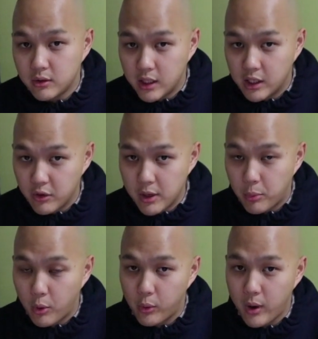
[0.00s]
degree
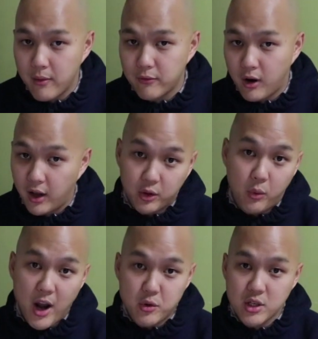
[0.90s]
program for
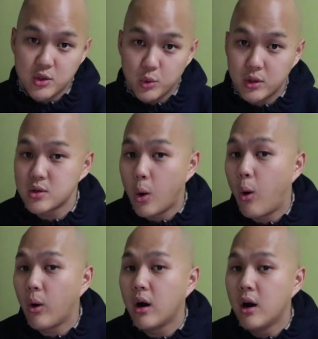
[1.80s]
undergraduate students,
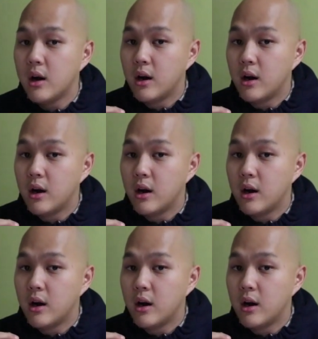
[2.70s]
or